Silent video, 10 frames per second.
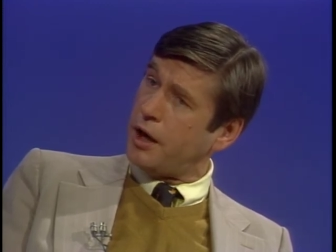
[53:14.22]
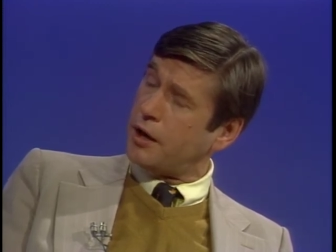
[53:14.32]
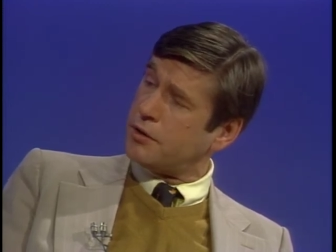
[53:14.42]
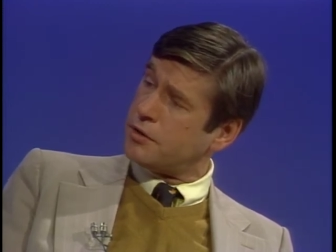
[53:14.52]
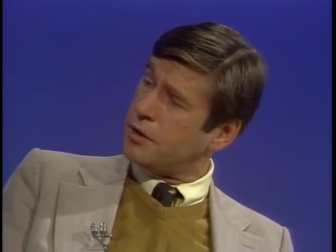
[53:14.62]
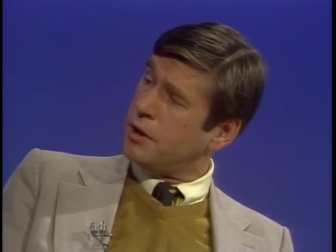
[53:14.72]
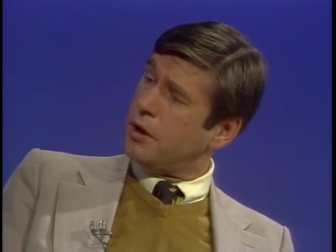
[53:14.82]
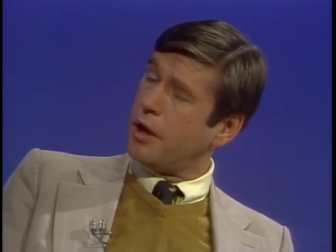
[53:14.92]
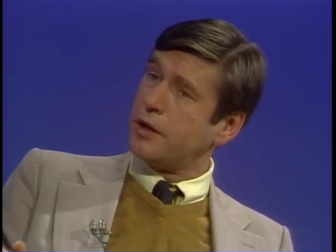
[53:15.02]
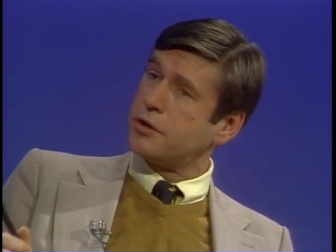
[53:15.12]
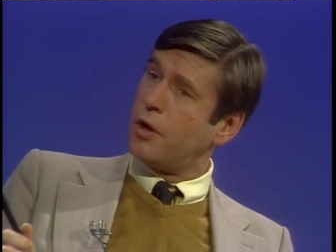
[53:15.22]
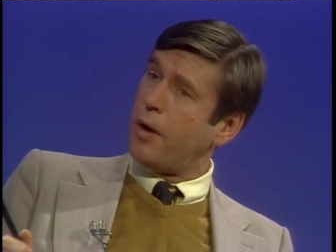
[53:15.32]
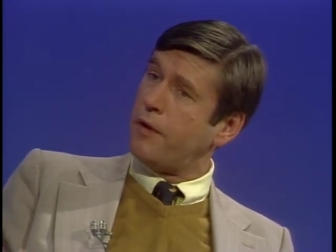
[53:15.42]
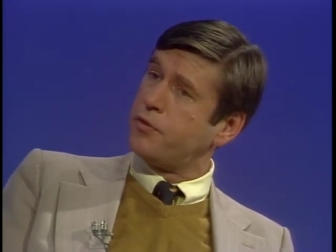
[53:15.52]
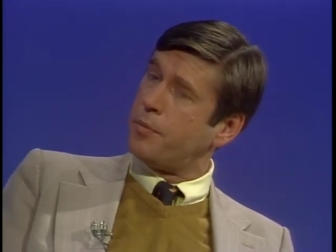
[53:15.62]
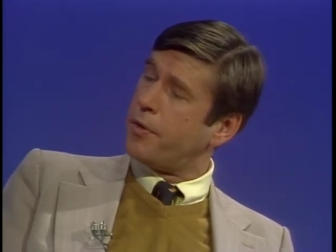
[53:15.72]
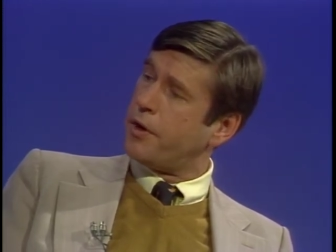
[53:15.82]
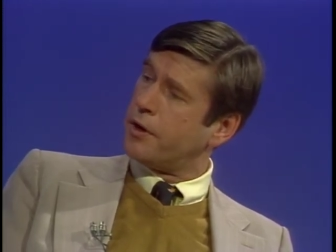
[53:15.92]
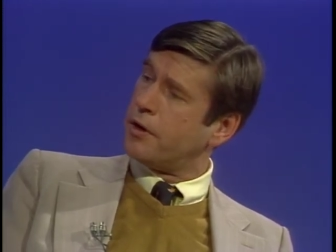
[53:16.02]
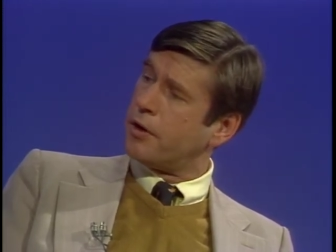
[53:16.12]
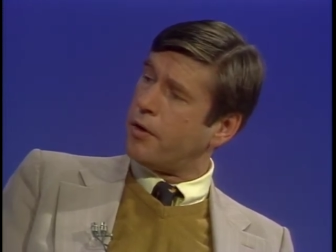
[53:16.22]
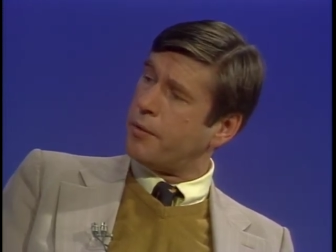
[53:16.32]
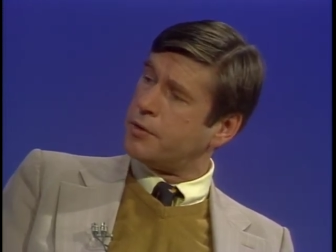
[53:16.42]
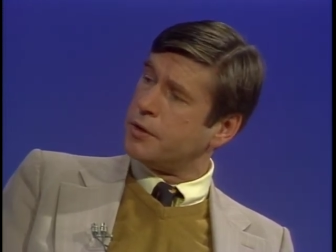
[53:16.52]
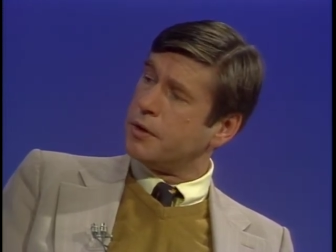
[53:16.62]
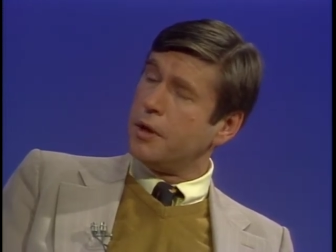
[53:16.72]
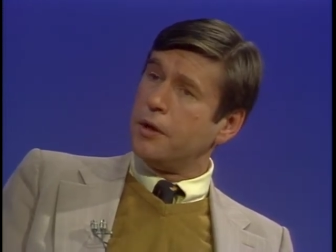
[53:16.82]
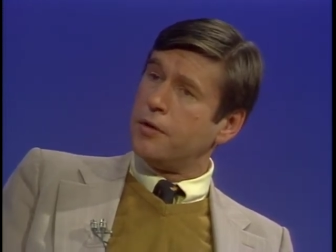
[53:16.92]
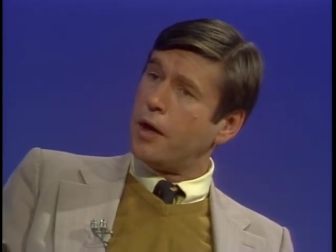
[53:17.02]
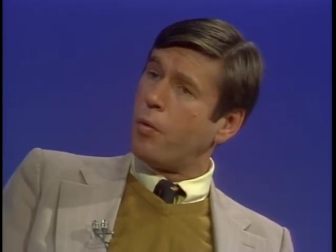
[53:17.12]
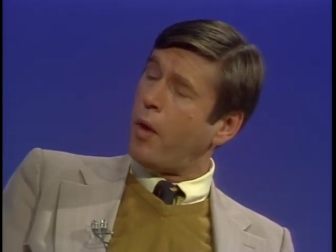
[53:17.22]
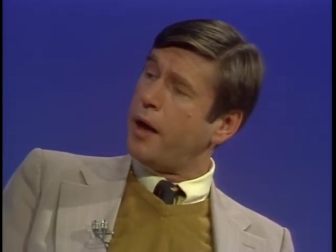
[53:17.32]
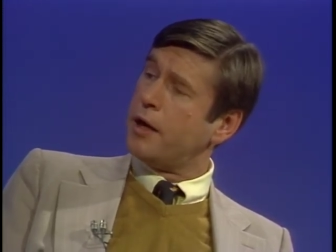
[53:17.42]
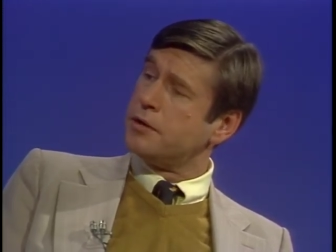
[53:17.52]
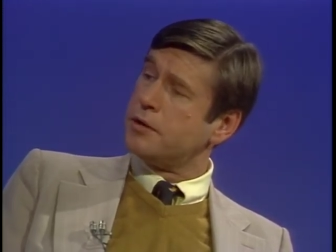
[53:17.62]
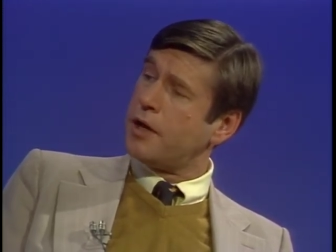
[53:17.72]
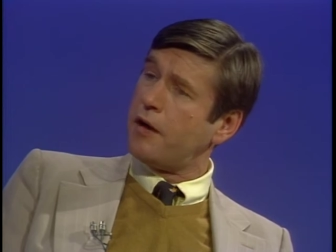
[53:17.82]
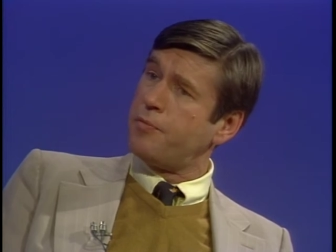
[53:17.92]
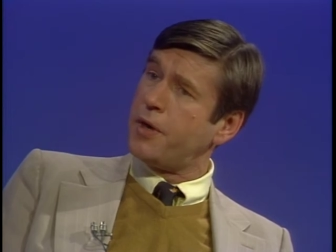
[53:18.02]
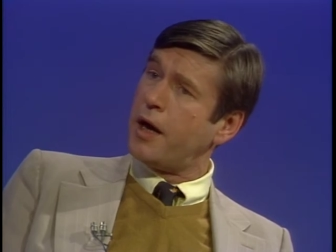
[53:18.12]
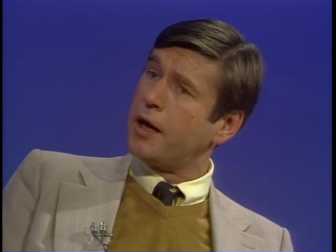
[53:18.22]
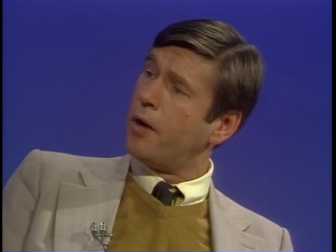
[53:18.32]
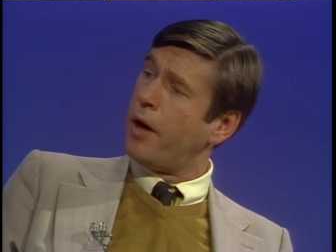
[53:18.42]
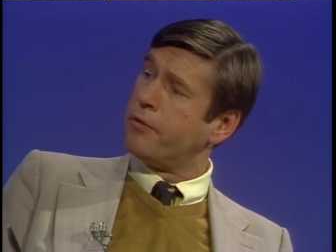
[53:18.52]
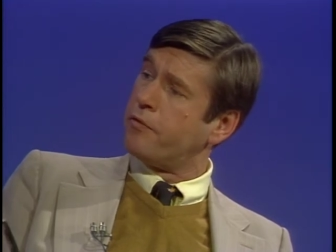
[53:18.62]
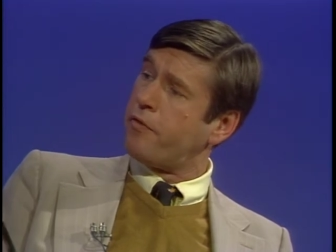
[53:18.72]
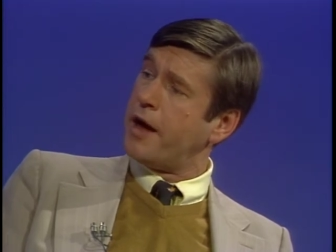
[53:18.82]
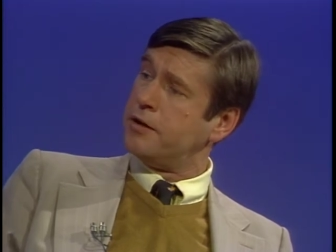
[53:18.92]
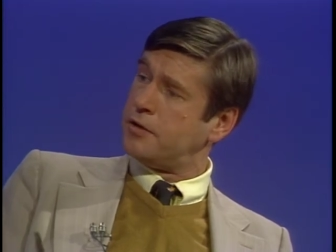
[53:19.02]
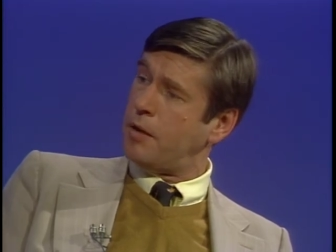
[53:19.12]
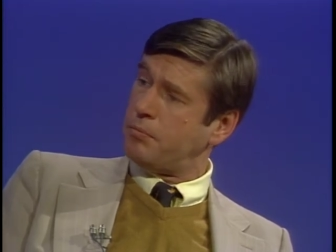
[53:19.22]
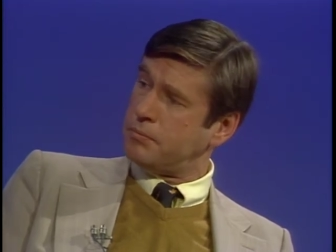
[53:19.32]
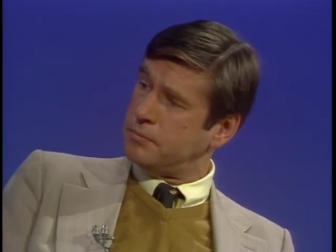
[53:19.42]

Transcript: is, let's go after political corruption, mm-hmm. then why doesn't the FBI go out and find some?